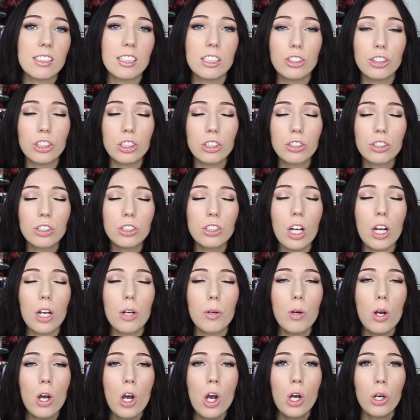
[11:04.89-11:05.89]
It's just
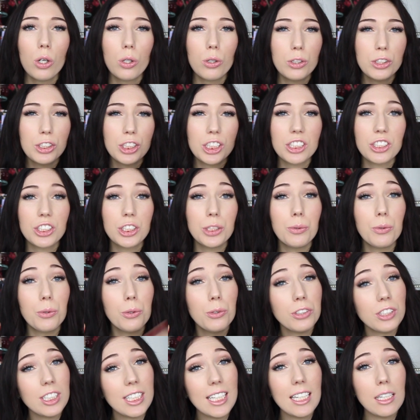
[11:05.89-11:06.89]
so gorgeous. You
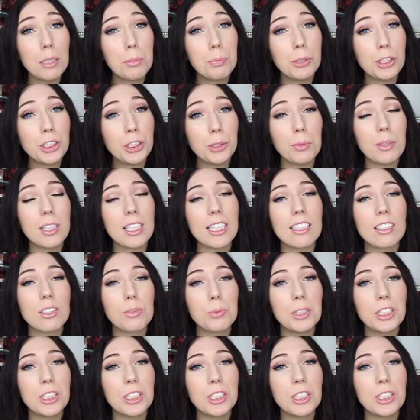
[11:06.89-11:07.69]
also get the brush with this,